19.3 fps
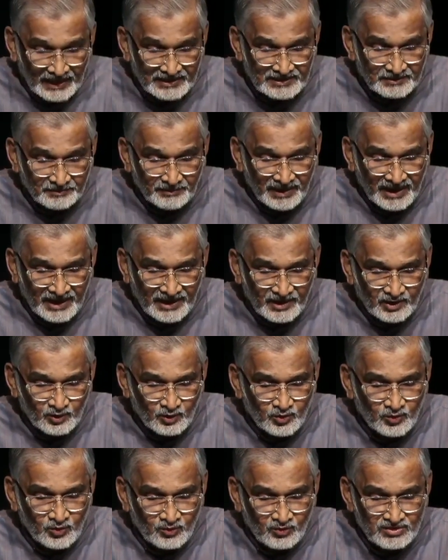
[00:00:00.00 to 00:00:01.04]
And the man
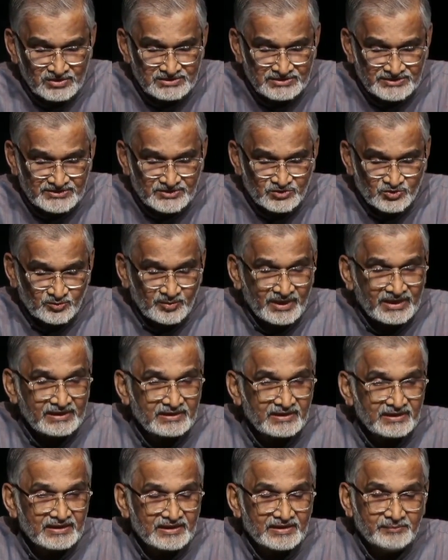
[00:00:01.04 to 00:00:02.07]
who was
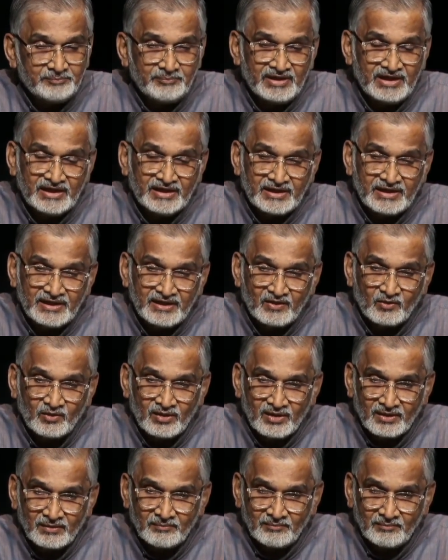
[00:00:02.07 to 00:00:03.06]
instrumental in bringing